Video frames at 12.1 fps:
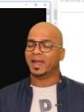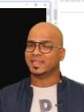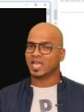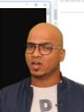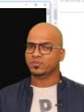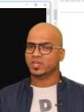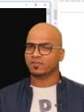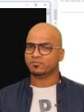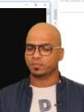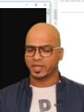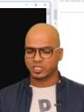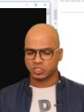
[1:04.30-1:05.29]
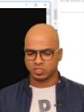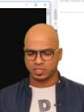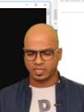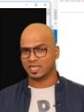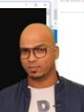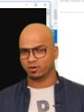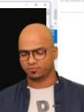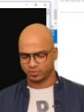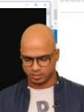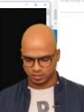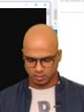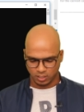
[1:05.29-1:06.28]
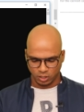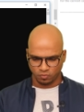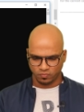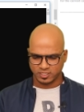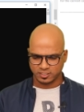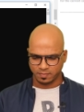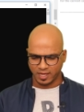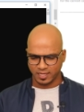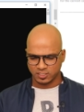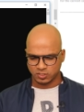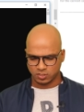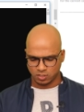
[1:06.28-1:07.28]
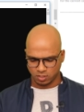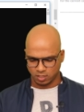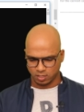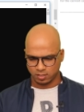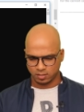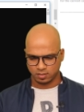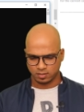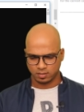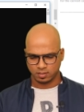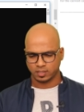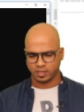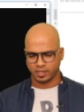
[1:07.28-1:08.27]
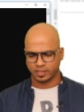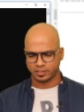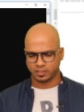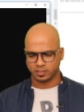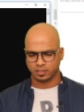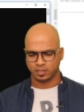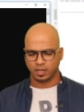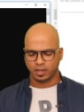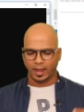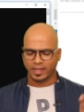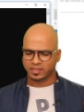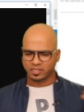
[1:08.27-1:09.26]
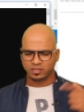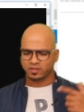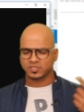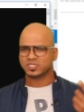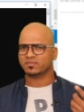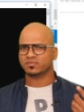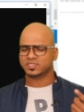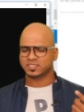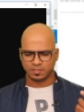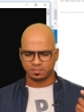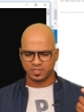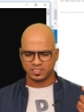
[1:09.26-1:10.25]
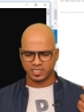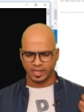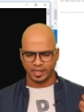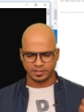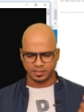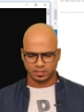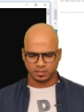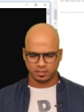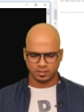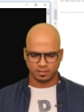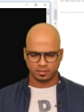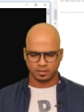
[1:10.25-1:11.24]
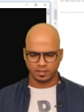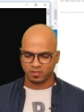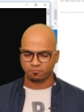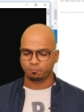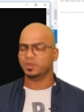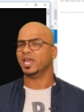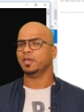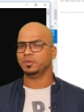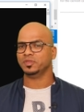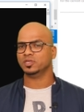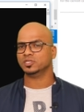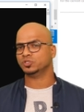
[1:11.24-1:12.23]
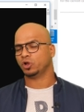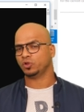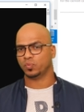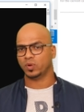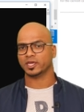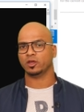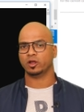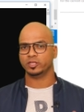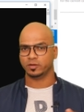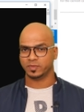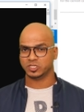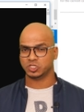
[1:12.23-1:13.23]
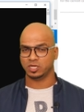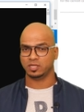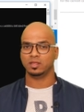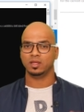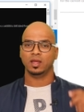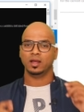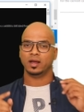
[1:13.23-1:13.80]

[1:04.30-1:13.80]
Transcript: And now we have to mention the name of it, which is MySQL connector. And then you just have to simply say enter. If PIP3 is not working on your machine,